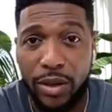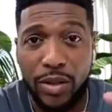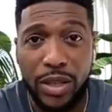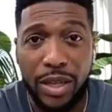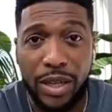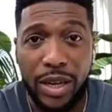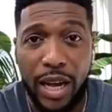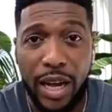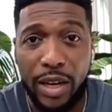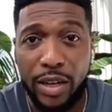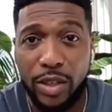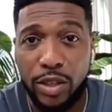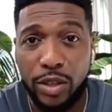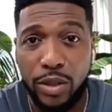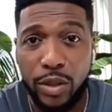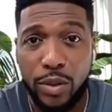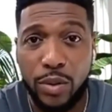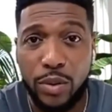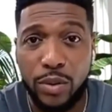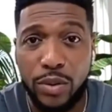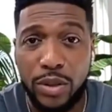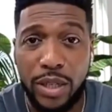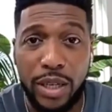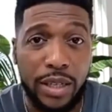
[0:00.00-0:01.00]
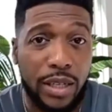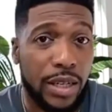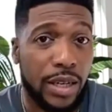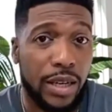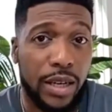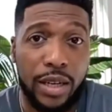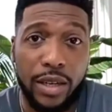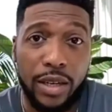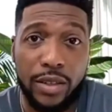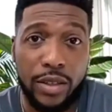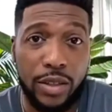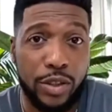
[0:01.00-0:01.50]
there's a lot of shows that
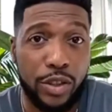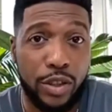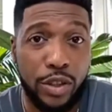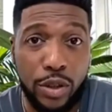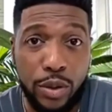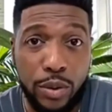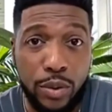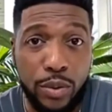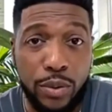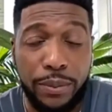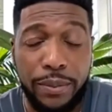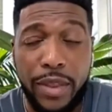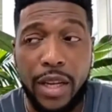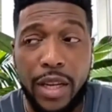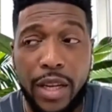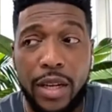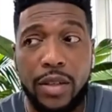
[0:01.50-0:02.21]
didn't get to shoot.